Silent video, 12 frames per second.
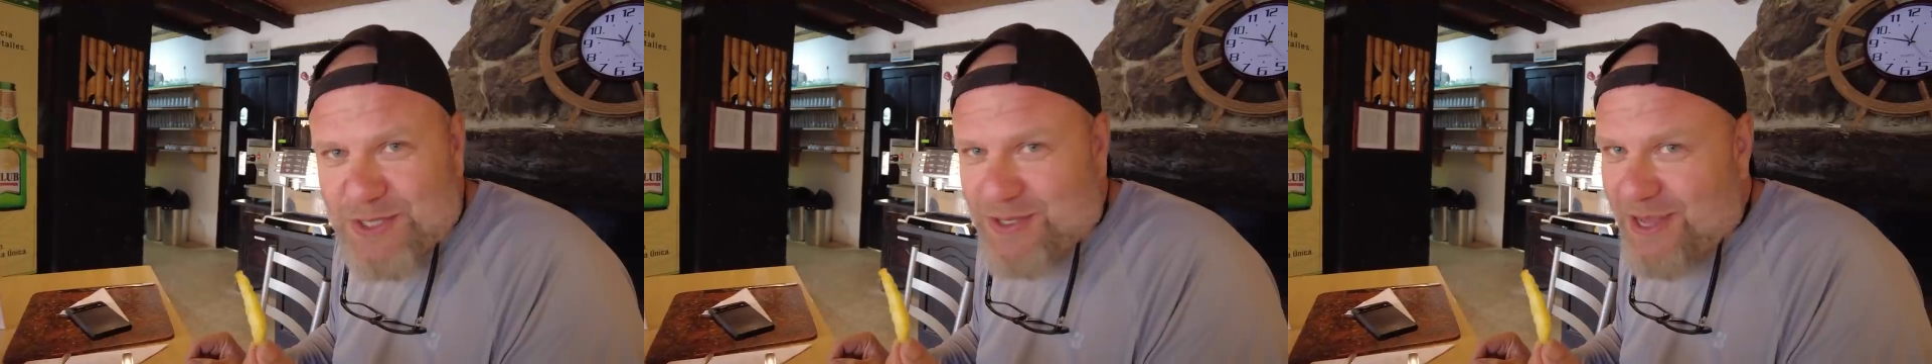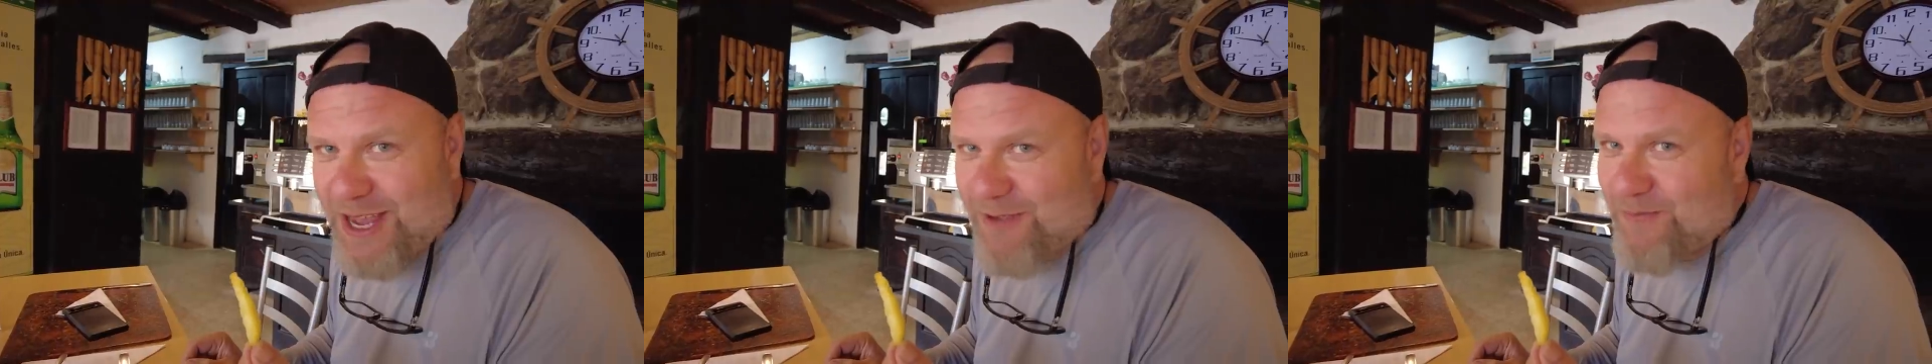just
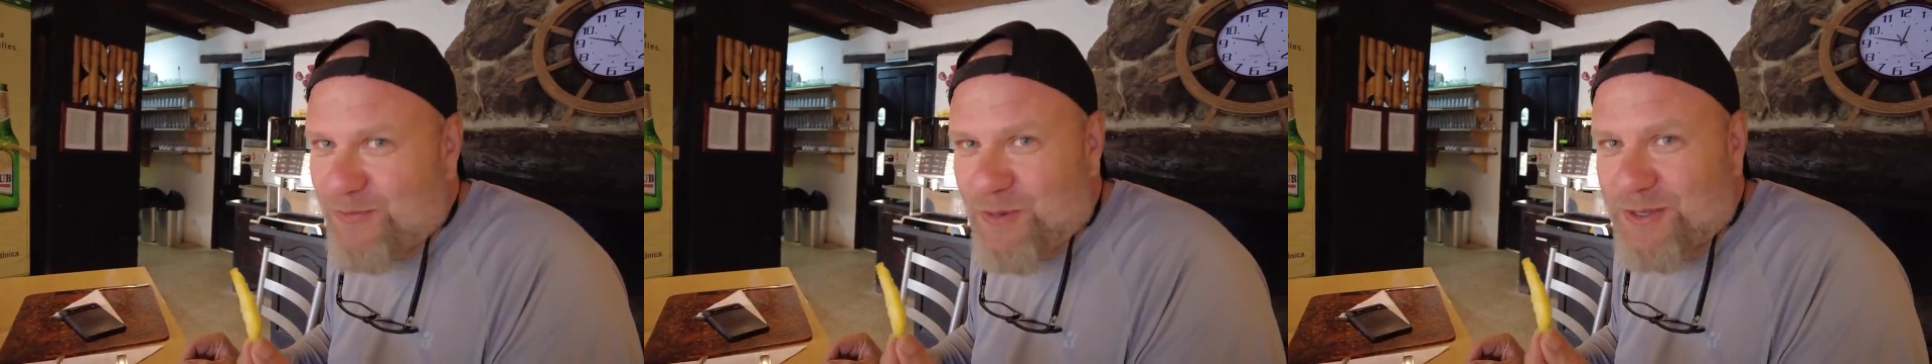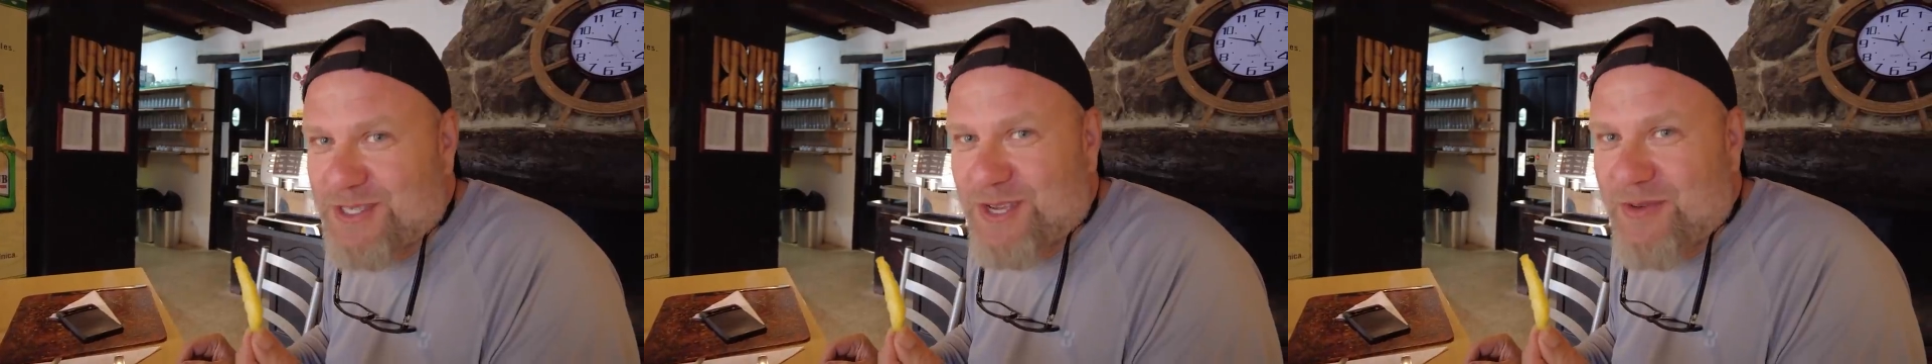like,
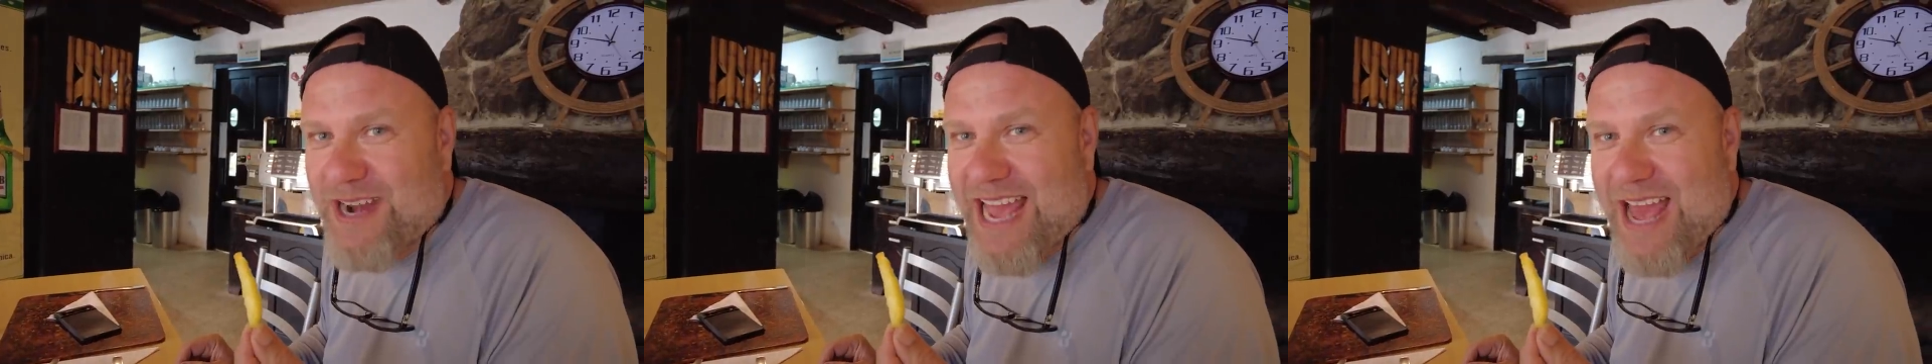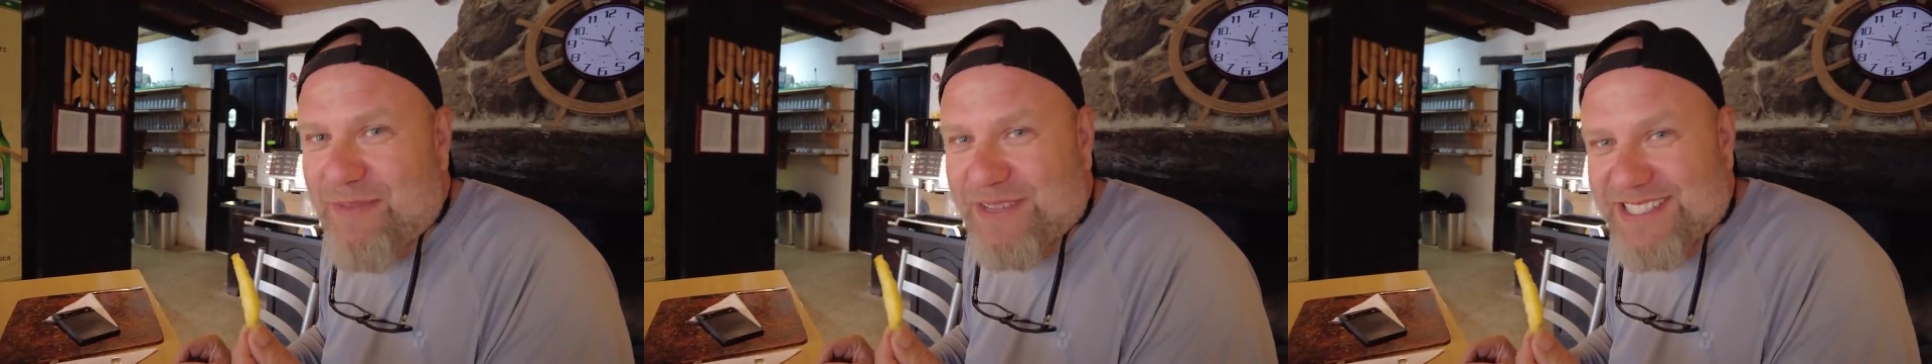we'll see what
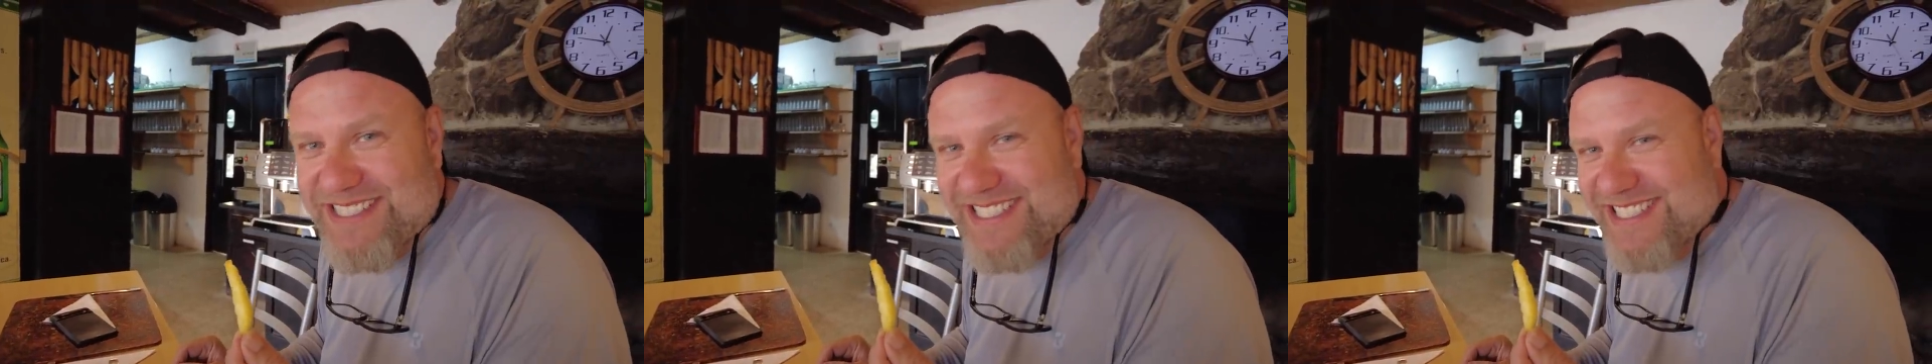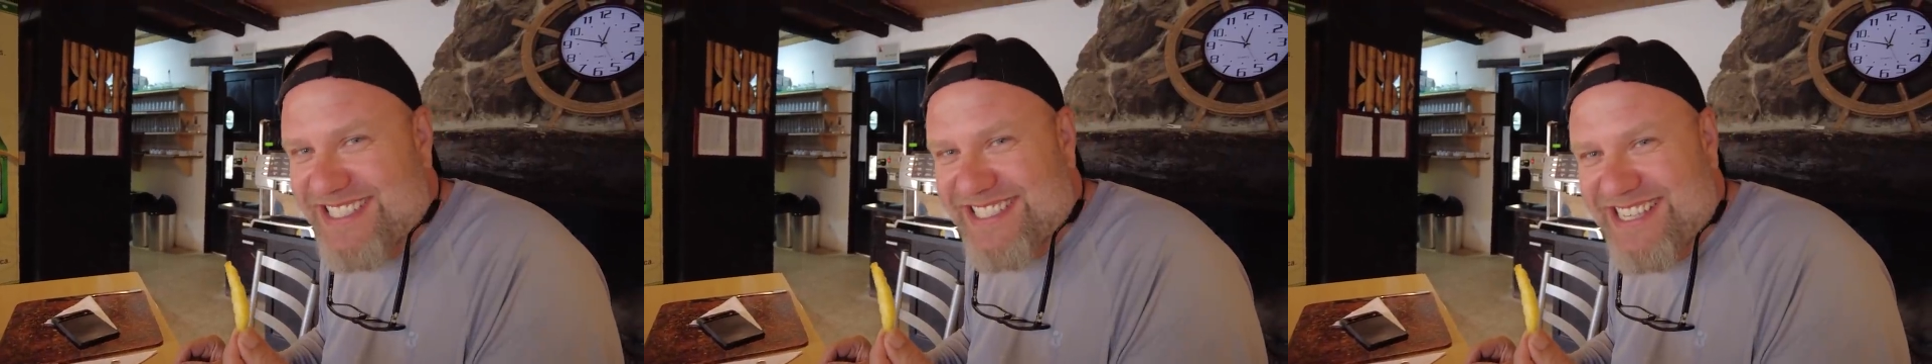happens.